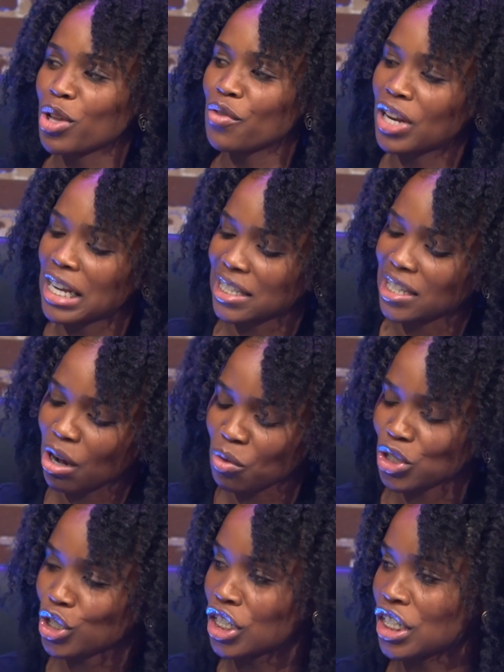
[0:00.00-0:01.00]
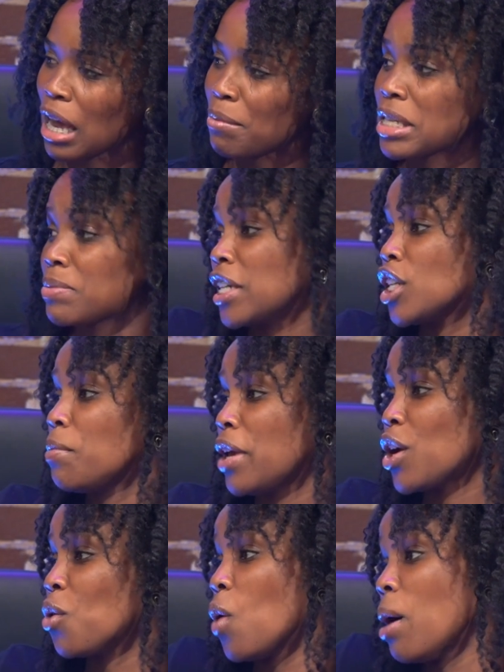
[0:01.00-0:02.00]
to you, Vanessa. I want you to chime in, especially
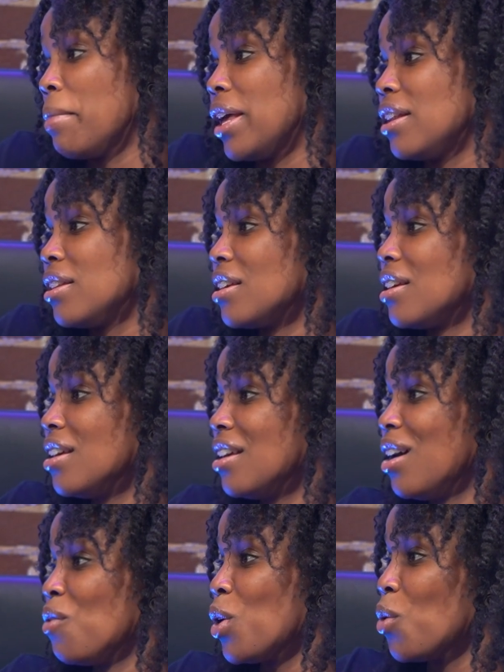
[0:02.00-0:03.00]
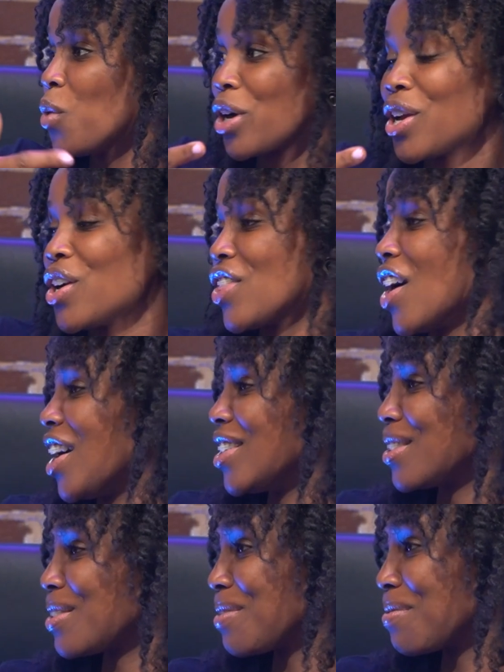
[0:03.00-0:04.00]
being a woman. What are your thoughts?